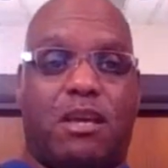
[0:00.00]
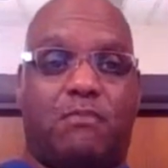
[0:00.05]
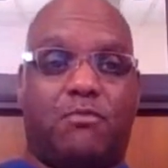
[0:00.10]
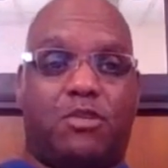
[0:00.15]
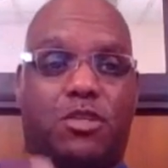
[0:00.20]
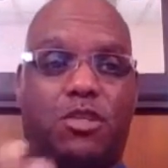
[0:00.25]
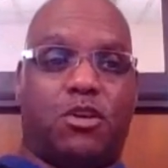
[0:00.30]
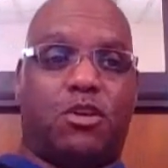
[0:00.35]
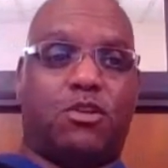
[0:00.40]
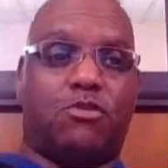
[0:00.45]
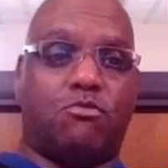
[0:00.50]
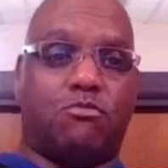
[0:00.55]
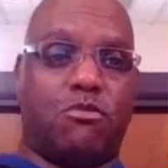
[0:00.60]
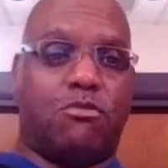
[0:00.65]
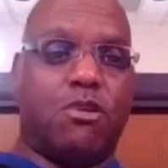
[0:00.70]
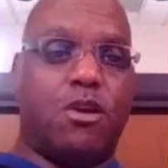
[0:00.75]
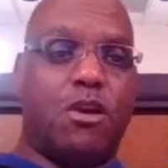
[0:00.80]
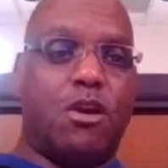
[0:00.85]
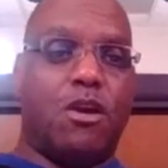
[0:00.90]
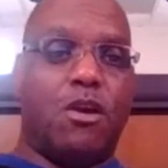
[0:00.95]
I'm looking
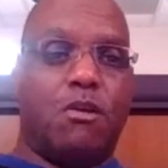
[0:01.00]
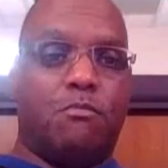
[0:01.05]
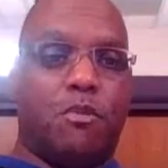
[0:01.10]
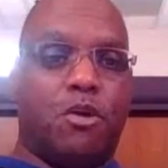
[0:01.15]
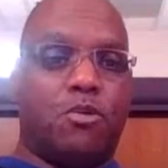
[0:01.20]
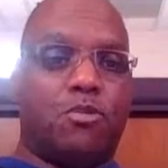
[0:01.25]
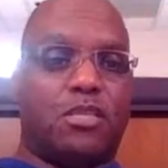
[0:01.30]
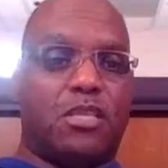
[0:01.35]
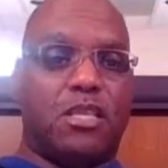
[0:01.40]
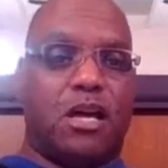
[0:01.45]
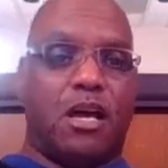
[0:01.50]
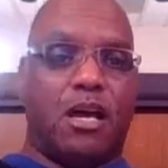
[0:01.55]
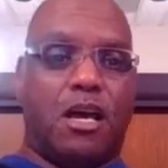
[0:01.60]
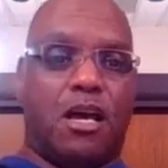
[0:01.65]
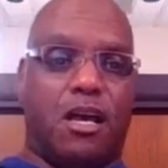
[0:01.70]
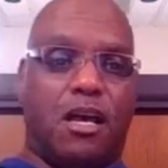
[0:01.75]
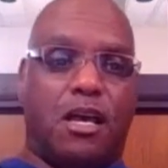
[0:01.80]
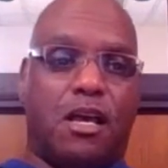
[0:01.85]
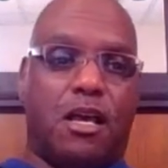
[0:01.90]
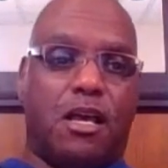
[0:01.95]
through most of
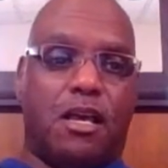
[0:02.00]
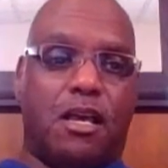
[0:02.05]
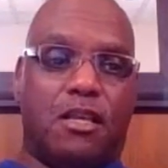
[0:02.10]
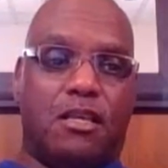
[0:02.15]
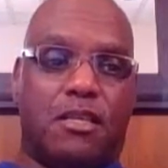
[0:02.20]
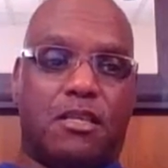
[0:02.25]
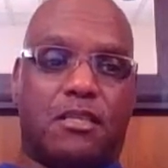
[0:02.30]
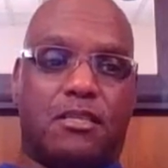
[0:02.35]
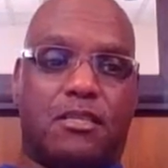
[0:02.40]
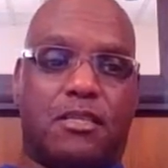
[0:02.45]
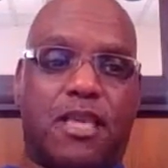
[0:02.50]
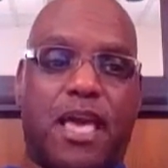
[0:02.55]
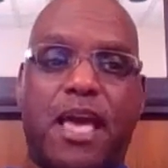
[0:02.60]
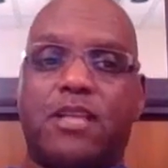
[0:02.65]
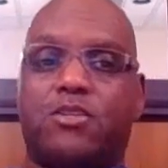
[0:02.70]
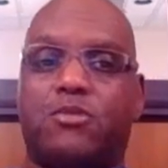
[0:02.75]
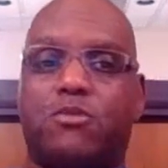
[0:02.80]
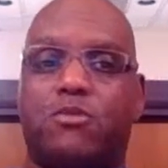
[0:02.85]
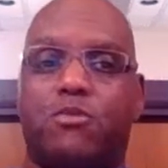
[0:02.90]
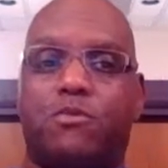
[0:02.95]
the
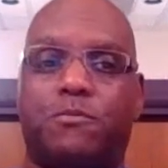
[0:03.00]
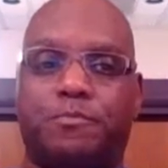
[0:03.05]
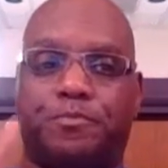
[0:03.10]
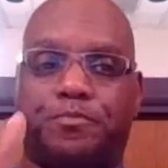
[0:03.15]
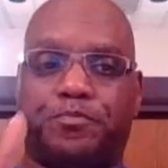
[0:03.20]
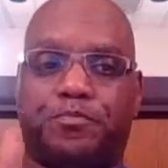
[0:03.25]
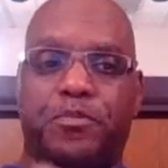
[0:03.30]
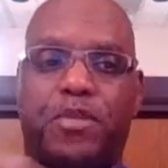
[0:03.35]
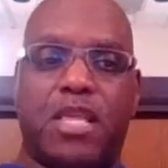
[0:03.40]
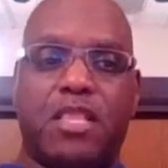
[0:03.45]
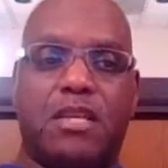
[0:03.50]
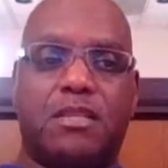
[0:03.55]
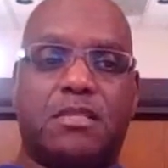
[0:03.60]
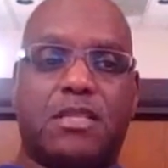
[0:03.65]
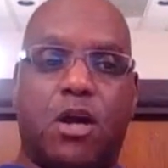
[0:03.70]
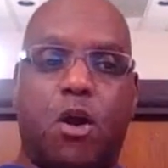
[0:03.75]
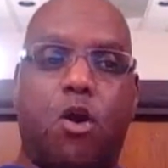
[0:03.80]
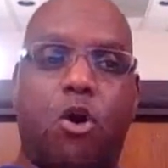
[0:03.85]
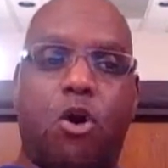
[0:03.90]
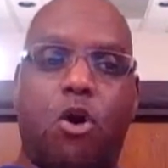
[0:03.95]
schedule, and there's
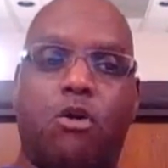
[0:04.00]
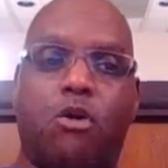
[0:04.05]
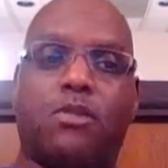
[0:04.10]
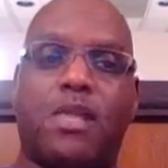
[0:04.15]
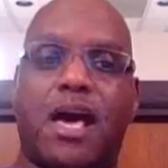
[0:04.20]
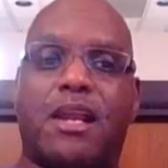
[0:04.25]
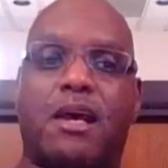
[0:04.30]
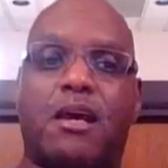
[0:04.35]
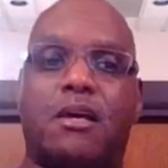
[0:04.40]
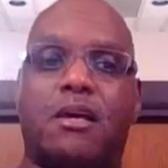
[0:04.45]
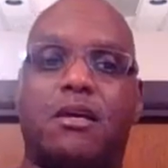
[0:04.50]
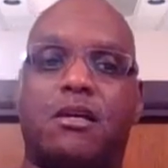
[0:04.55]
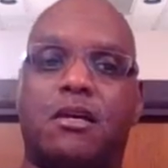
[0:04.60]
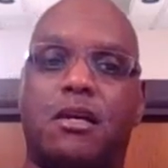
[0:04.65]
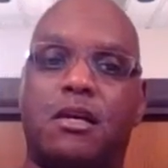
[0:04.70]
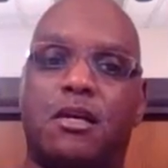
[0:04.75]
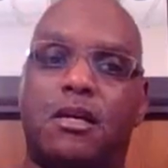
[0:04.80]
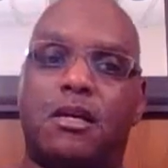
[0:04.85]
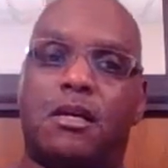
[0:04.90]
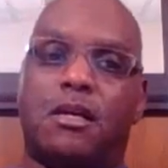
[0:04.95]
a whole lot of
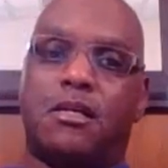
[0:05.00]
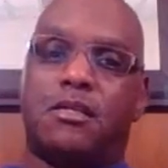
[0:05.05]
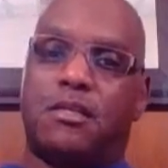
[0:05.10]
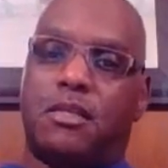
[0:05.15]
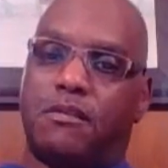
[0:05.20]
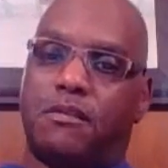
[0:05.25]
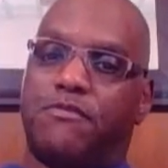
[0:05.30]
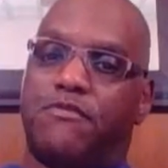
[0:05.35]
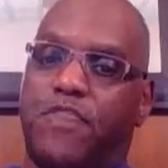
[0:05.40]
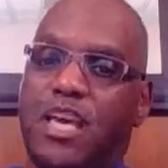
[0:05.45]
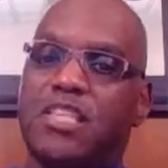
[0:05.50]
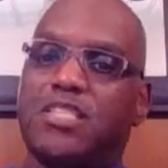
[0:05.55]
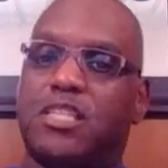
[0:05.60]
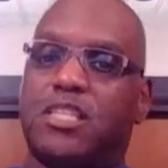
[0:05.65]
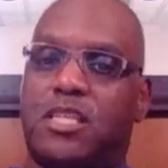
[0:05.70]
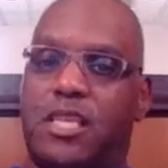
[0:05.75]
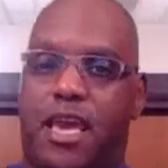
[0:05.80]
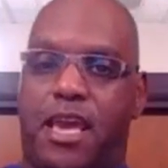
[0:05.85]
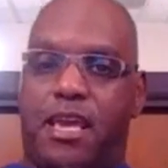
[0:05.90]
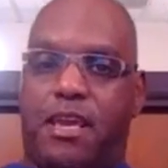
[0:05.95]

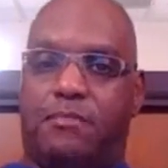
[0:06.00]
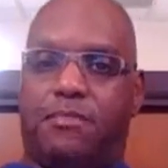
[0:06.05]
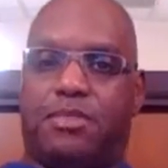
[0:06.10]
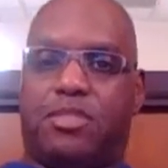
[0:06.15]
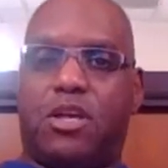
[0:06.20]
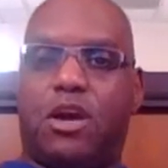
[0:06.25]
division games.